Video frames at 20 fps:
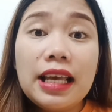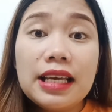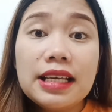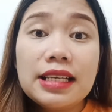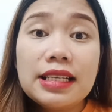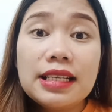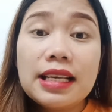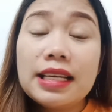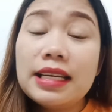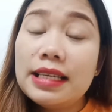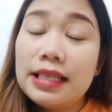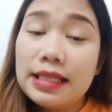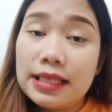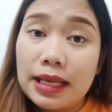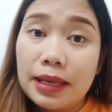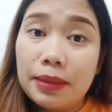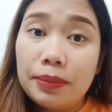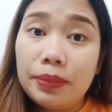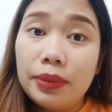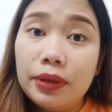is an
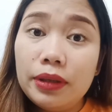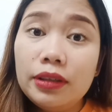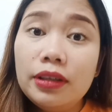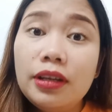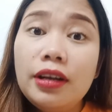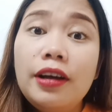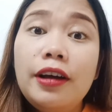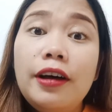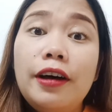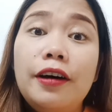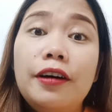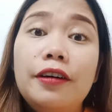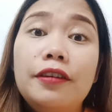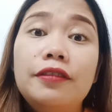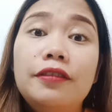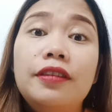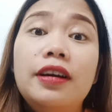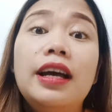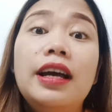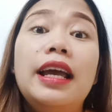example of
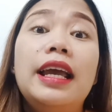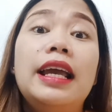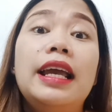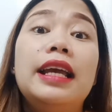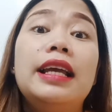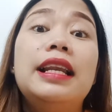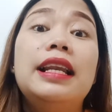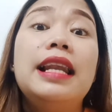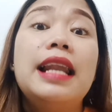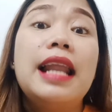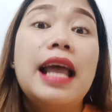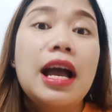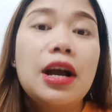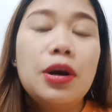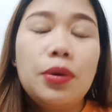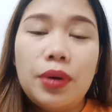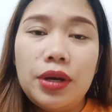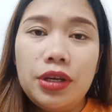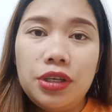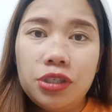a
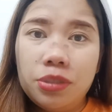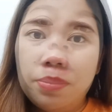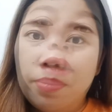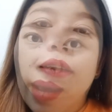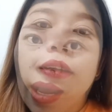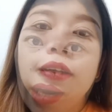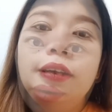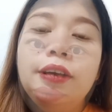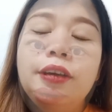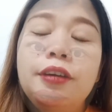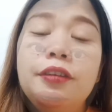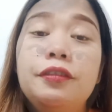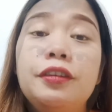language barrier.